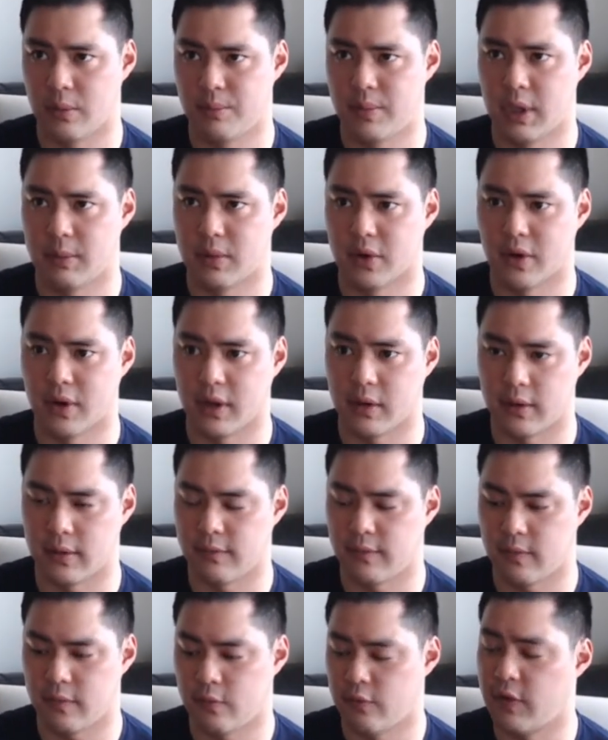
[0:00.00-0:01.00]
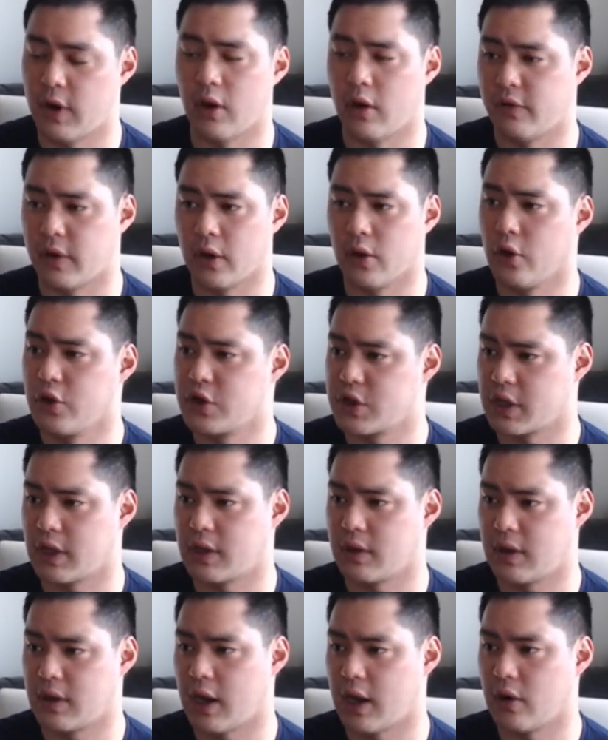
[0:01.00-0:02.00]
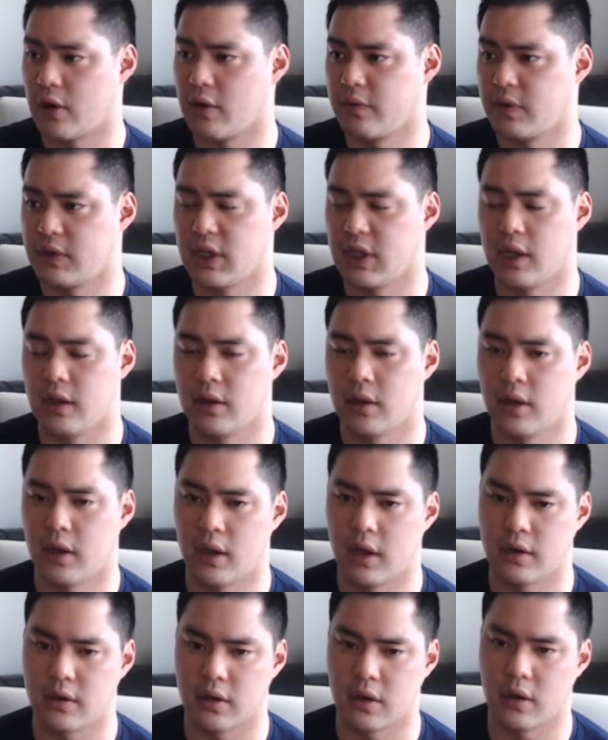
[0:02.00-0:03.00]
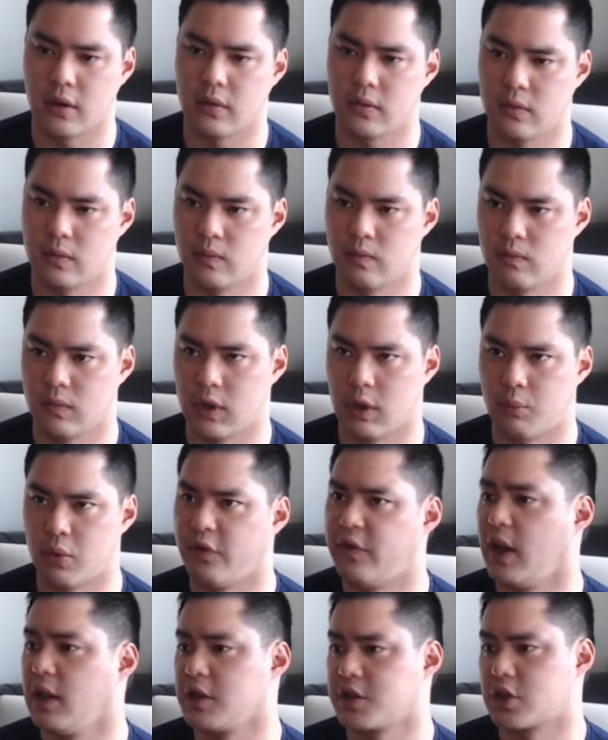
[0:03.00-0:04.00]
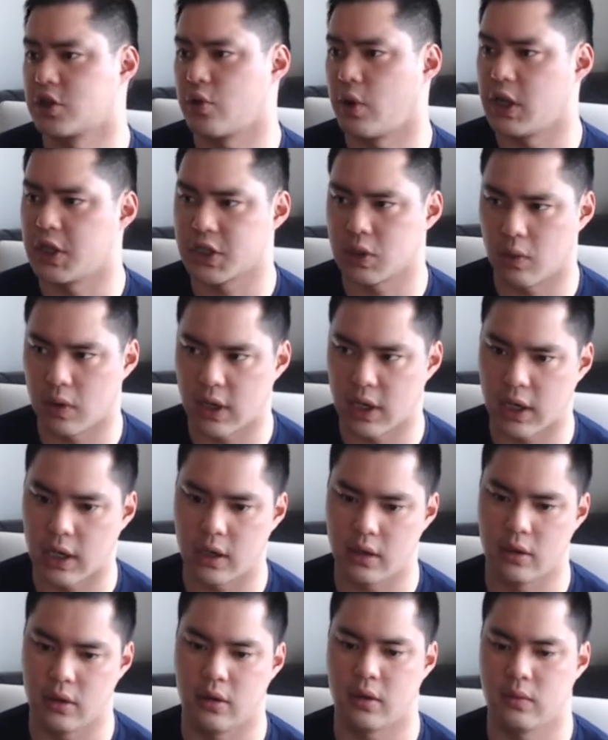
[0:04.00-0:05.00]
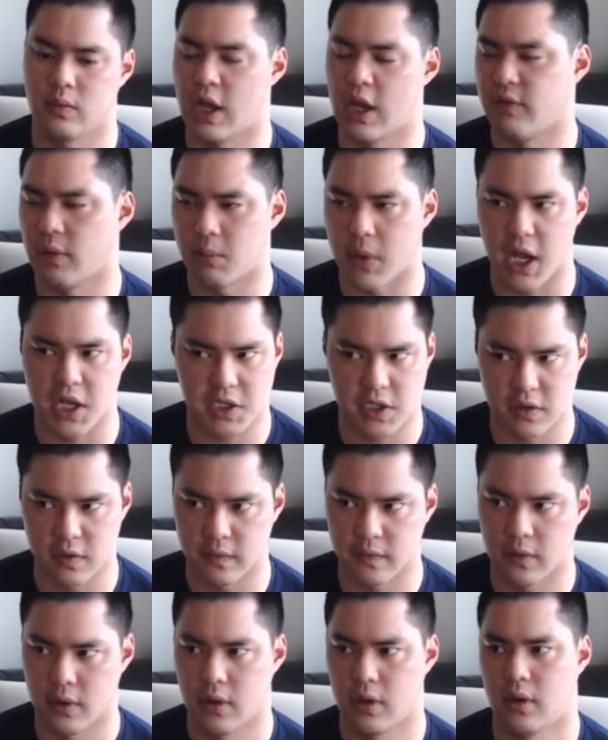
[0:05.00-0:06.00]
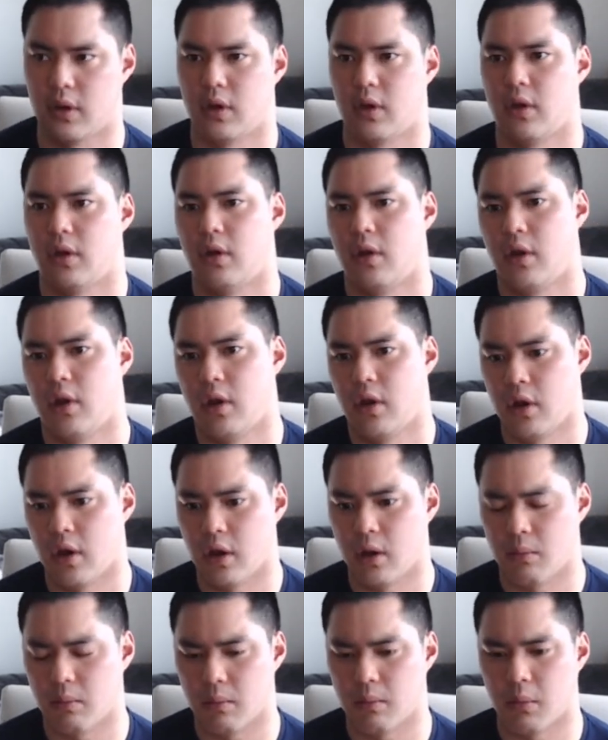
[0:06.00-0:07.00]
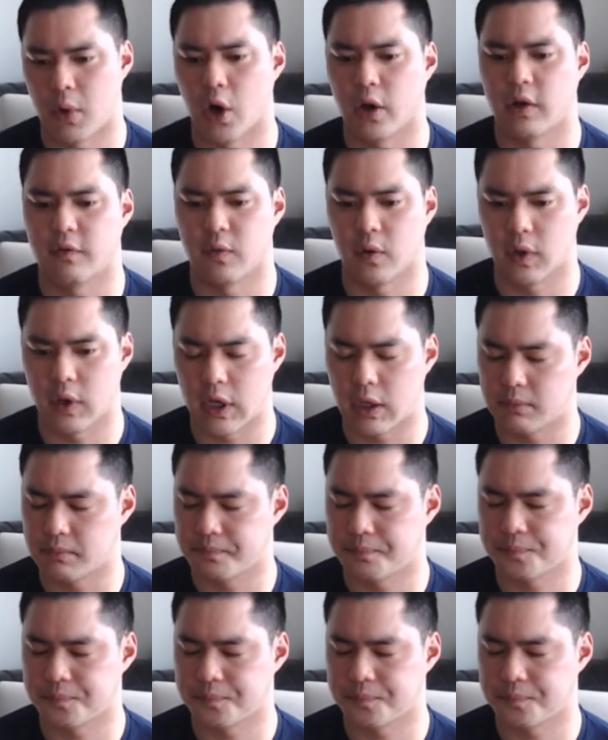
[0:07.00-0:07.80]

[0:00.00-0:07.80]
people are like in very, very urgent care of need, and the prevalence rate is so high, you have a massive market for that.